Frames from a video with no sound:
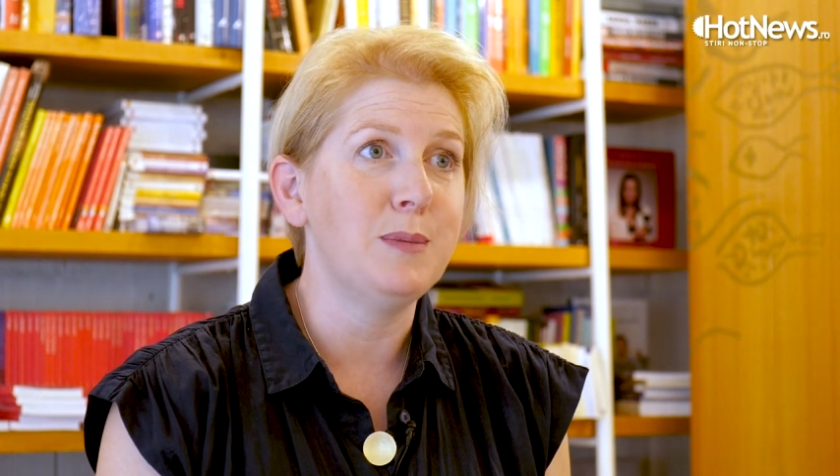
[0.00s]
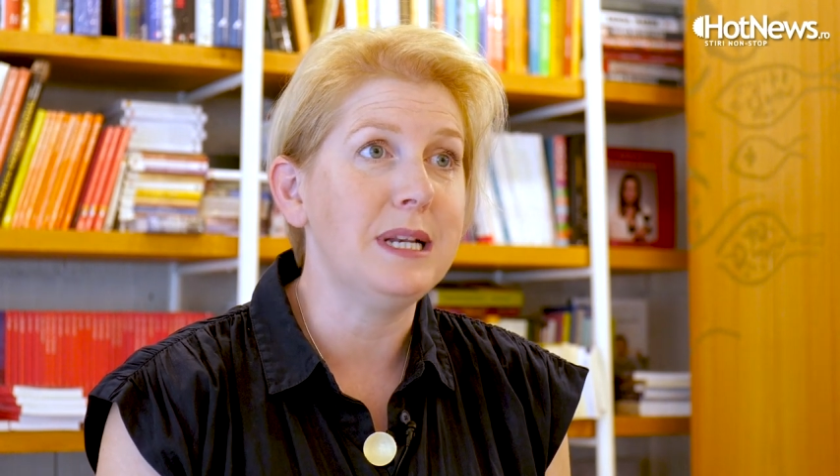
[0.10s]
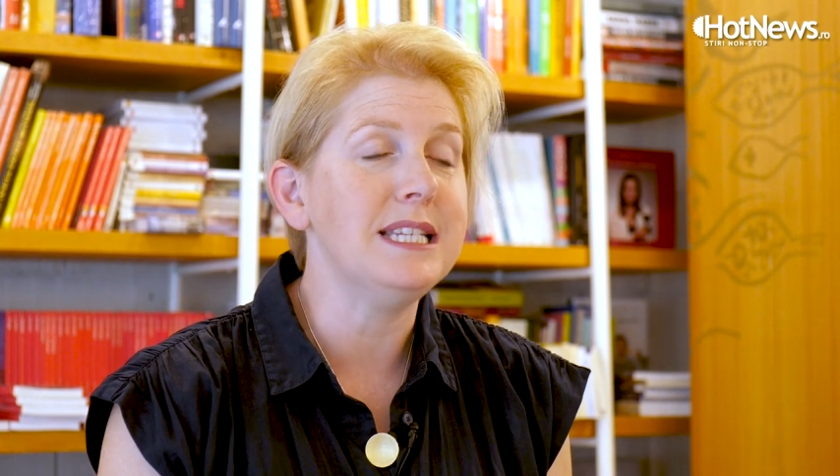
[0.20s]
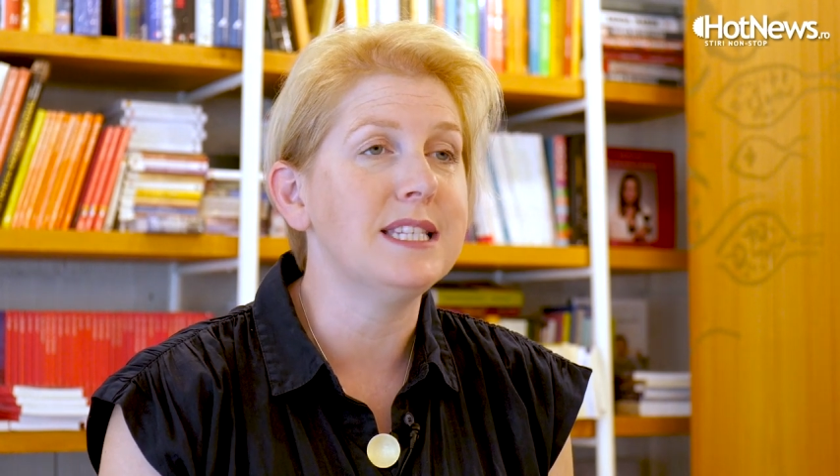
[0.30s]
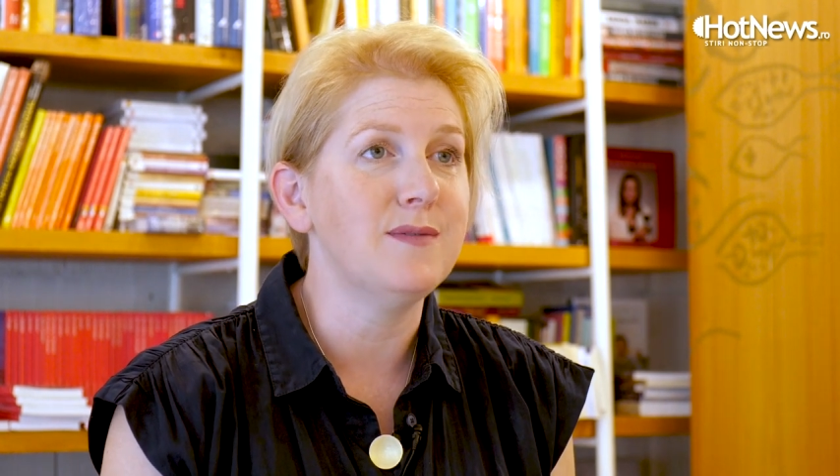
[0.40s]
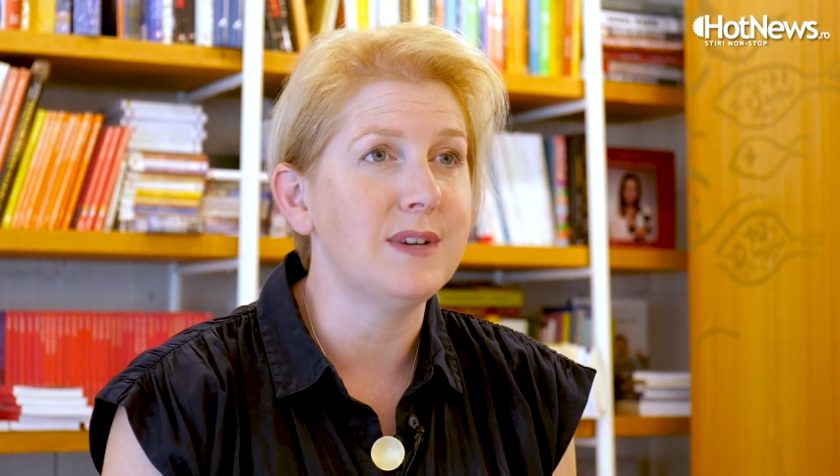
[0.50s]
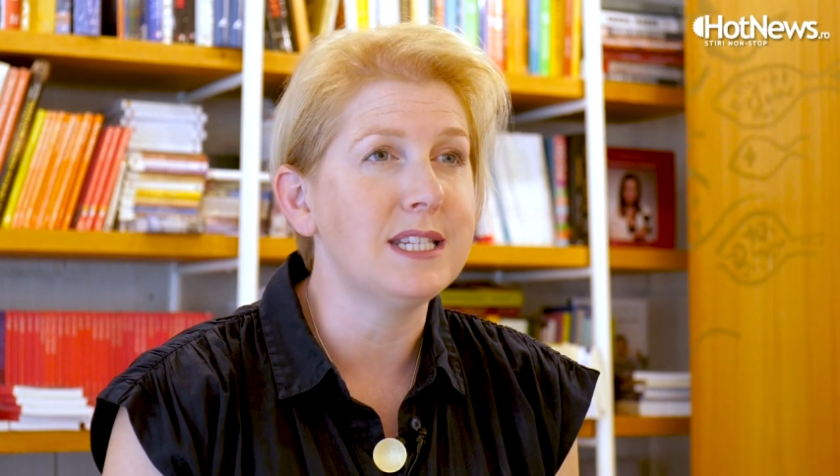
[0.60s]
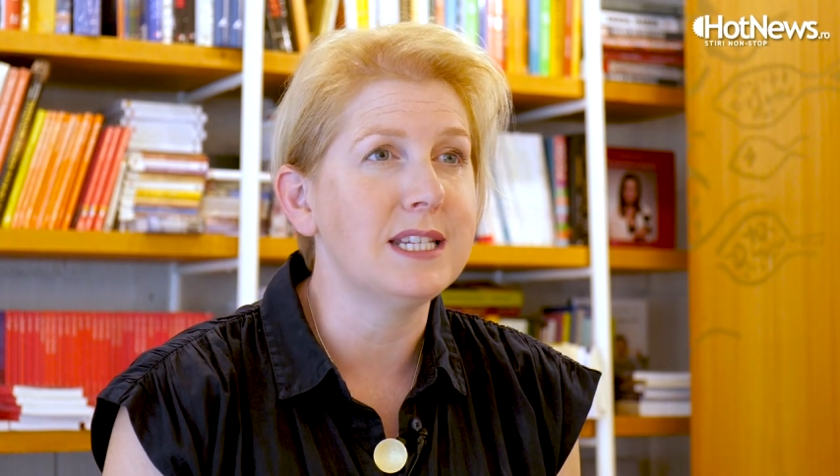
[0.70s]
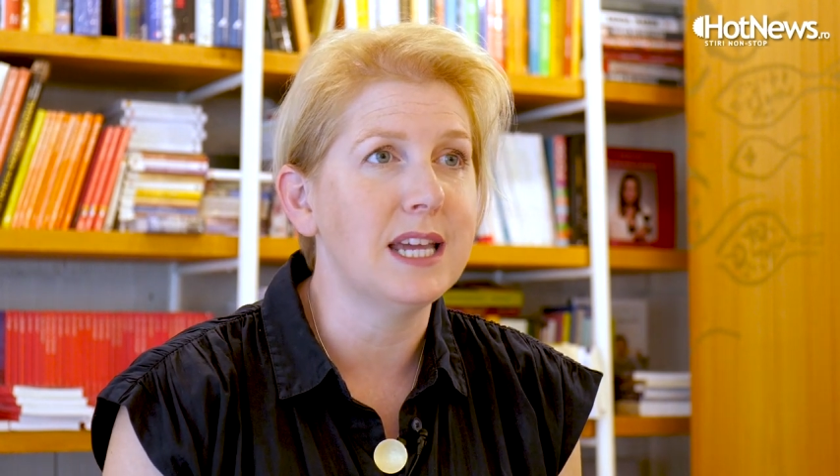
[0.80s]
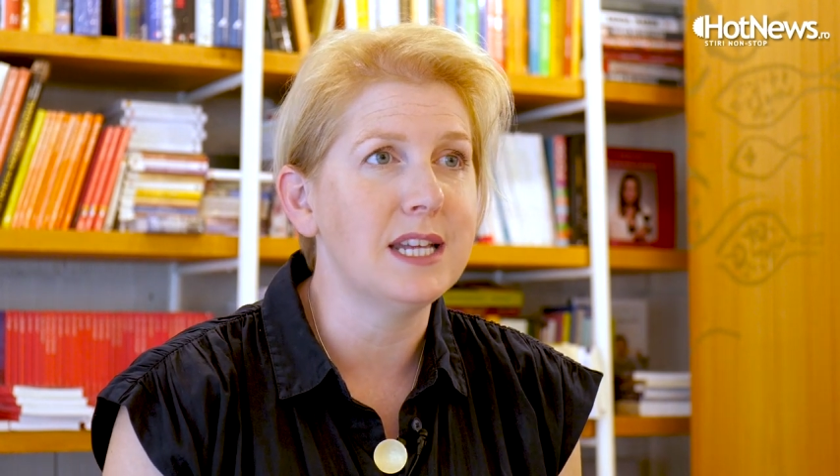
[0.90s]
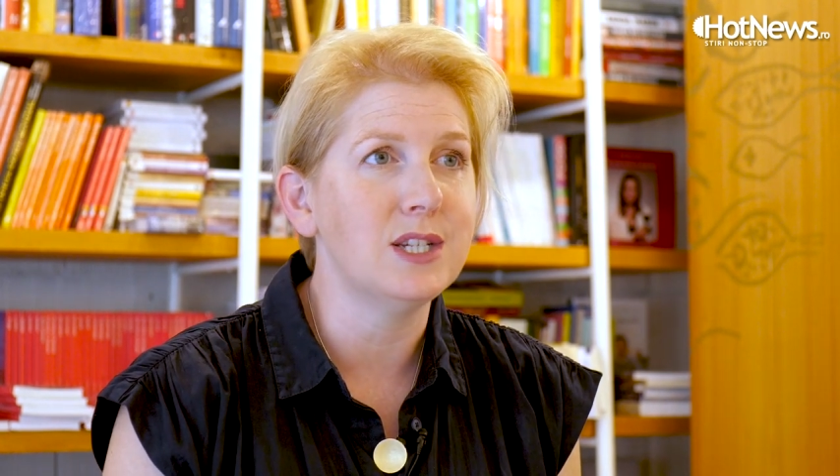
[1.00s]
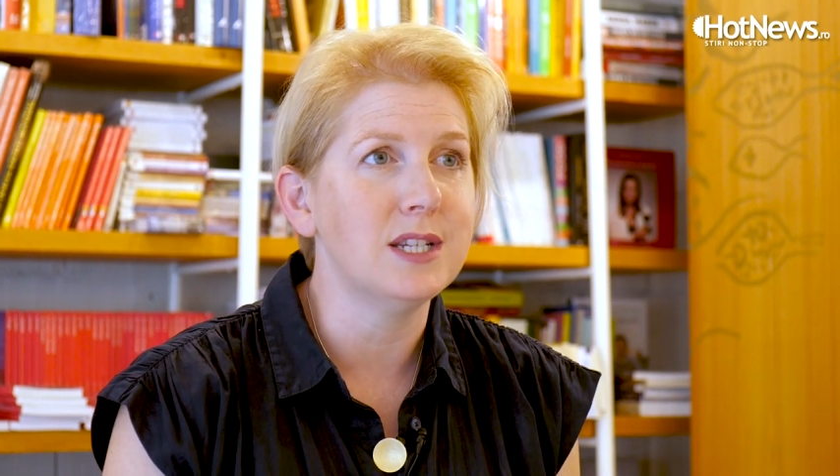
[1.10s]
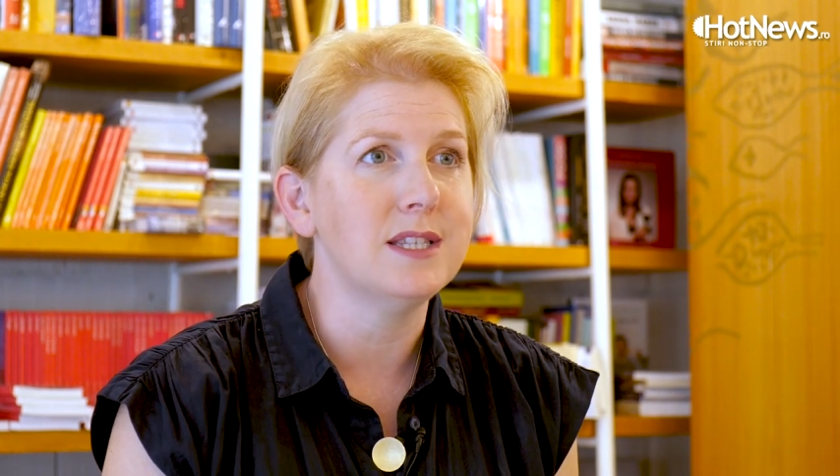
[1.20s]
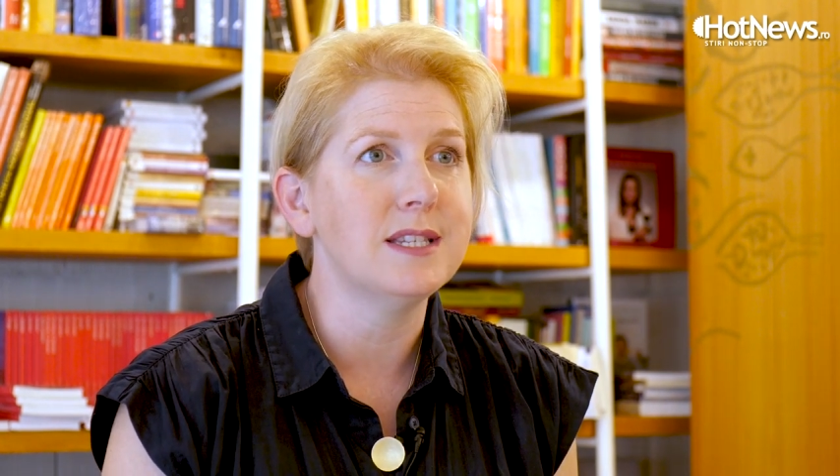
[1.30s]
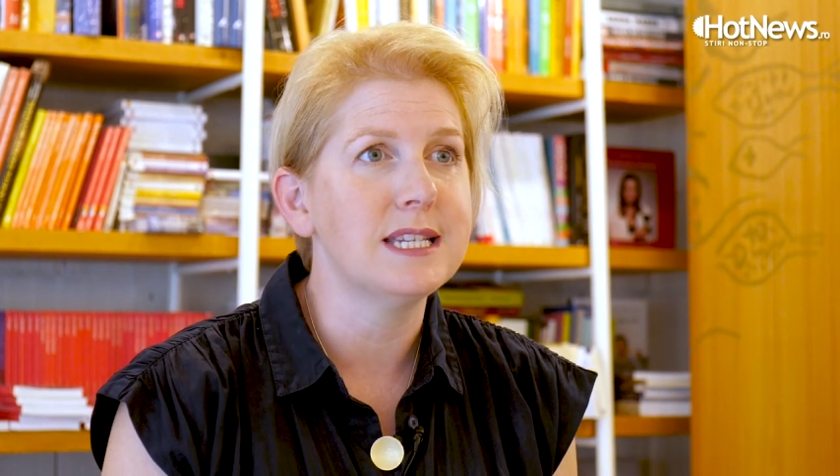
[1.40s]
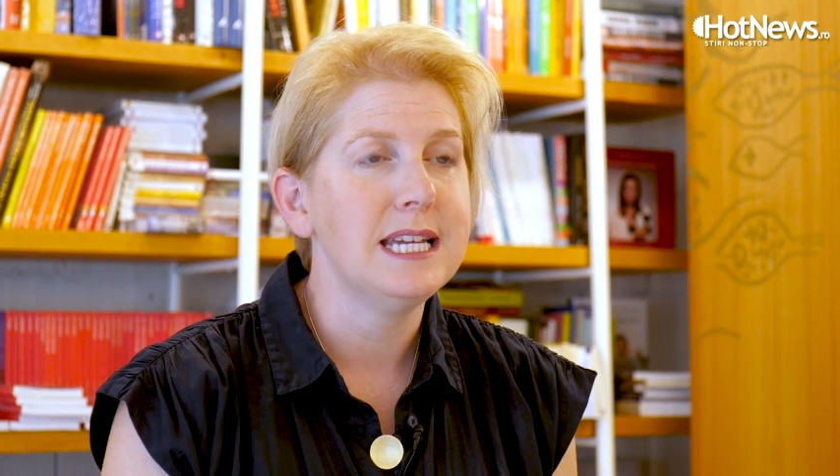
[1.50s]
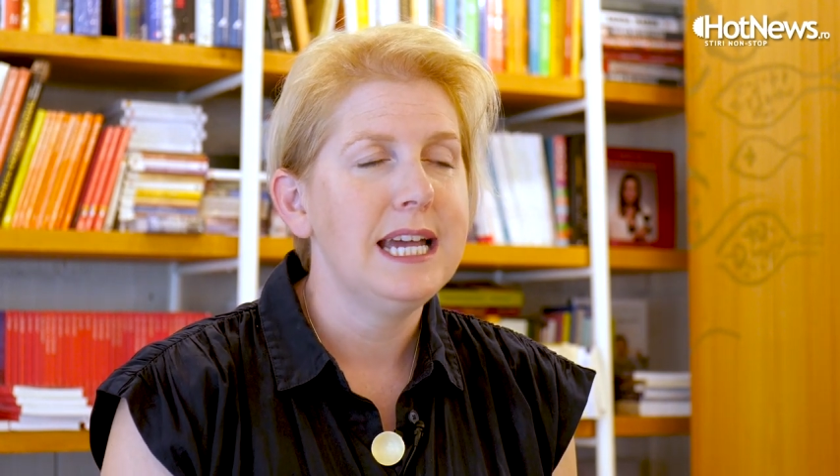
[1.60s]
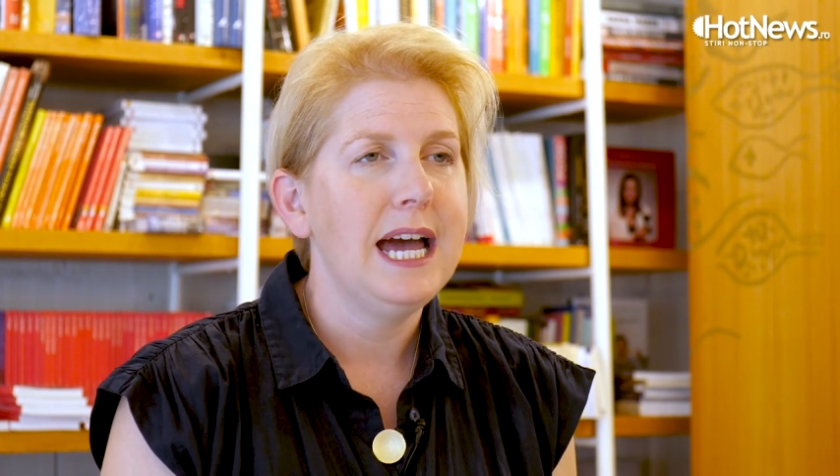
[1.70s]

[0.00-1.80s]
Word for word: police investigations.